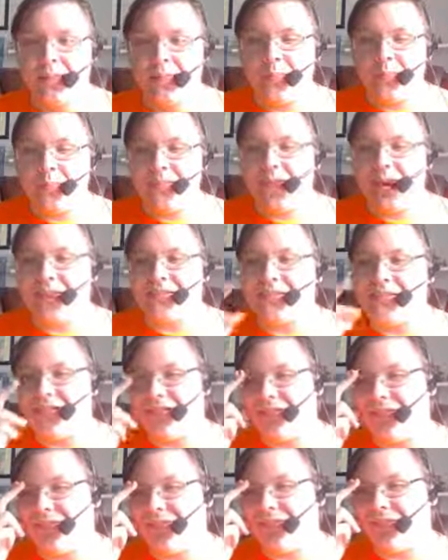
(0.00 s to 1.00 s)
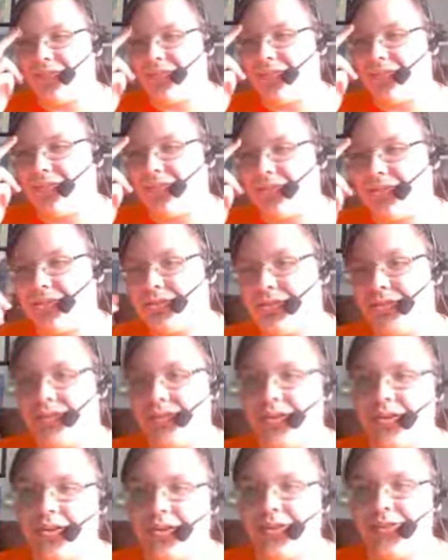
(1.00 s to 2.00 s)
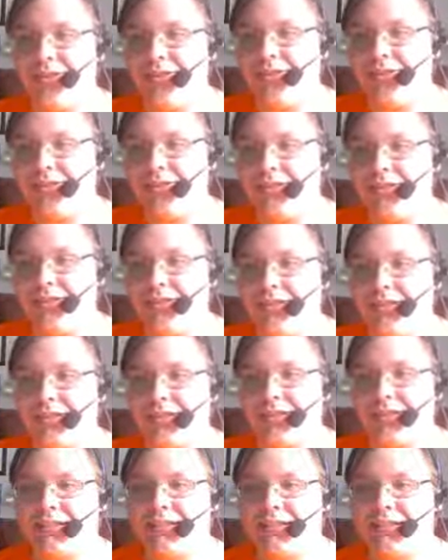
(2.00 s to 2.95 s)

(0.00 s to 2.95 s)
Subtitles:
Perhaps Detective Gumshoe overlooked it.